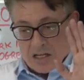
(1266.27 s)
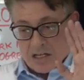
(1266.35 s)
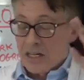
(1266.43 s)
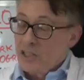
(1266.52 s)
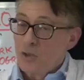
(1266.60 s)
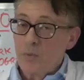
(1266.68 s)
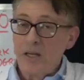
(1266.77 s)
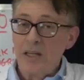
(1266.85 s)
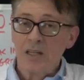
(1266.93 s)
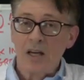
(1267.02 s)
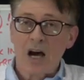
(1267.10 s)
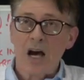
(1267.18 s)
Next
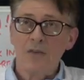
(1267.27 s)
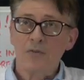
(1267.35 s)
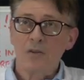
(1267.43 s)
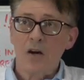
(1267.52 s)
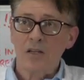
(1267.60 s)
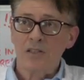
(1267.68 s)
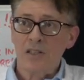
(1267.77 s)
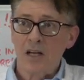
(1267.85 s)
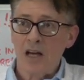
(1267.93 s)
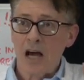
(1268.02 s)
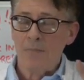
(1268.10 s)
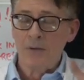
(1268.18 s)
week, I've
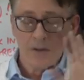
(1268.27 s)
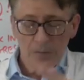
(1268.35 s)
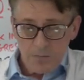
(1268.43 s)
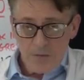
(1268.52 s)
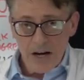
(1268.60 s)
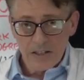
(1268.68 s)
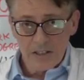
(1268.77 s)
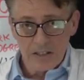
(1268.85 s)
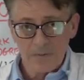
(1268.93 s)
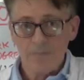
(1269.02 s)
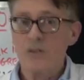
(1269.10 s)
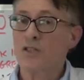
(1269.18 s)
been
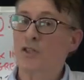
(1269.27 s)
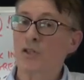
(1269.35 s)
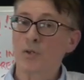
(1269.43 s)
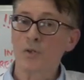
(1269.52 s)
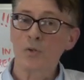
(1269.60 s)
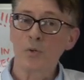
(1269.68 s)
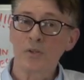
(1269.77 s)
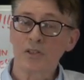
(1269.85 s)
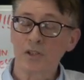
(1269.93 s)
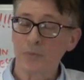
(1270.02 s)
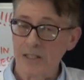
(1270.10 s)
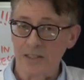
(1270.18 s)
invited to
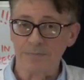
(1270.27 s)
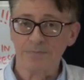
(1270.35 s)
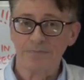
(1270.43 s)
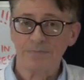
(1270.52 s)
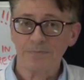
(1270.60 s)
Sweden